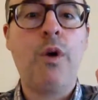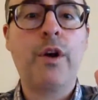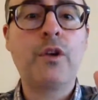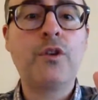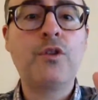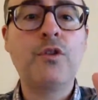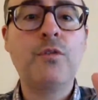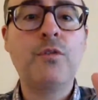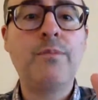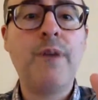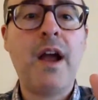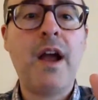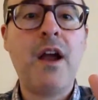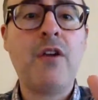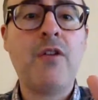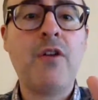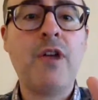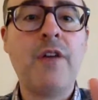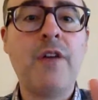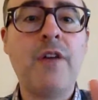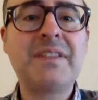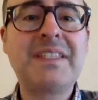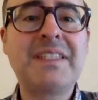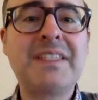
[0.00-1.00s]
2
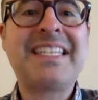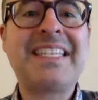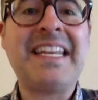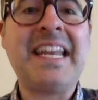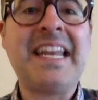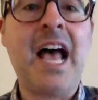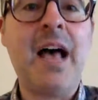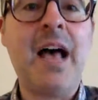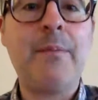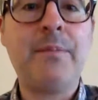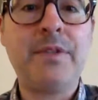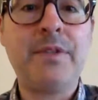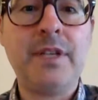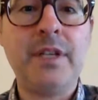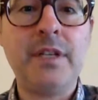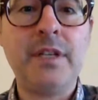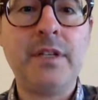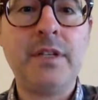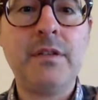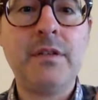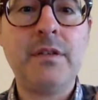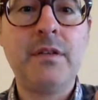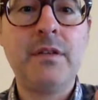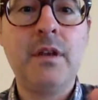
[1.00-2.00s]
paragraph synopsis
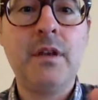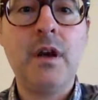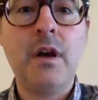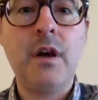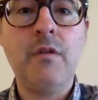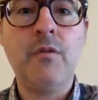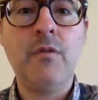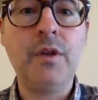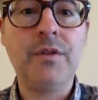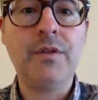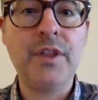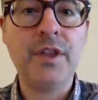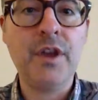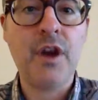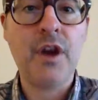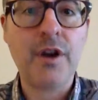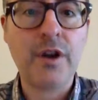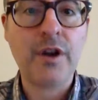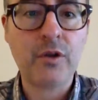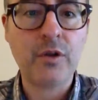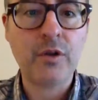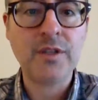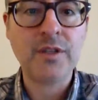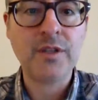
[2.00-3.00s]
of what the
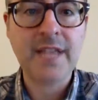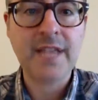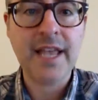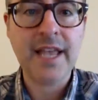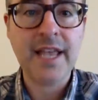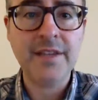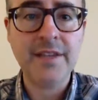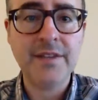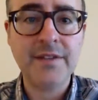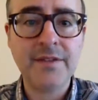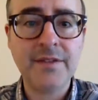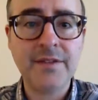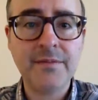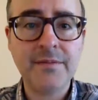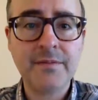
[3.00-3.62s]
article says,